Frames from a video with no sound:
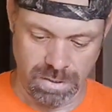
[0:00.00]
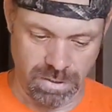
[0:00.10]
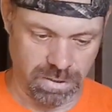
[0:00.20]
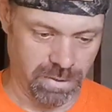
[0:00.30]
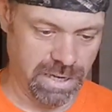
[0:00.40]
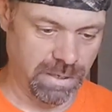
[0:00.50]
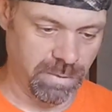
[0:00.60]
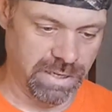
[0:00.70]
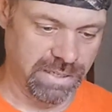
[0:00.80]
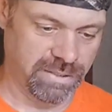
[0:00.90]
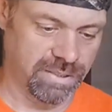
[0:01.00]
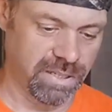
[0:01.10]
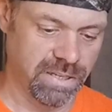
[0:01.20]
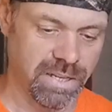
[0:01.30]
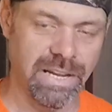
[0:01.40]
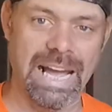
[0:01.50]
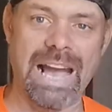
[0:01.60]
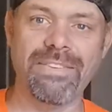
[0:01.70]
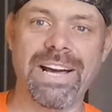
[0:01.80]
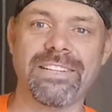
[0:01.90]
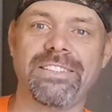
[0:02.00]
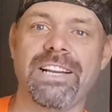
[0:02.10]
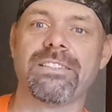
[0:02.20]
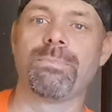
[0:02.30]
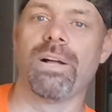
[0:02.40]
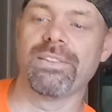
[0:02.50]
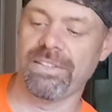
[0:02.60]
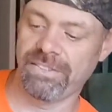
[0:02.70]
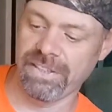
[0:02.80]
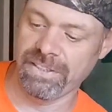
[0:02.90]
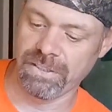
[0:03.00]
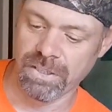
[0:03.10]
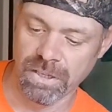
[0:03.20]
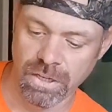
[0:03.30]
So anyways, I haven't had a chance to plug this in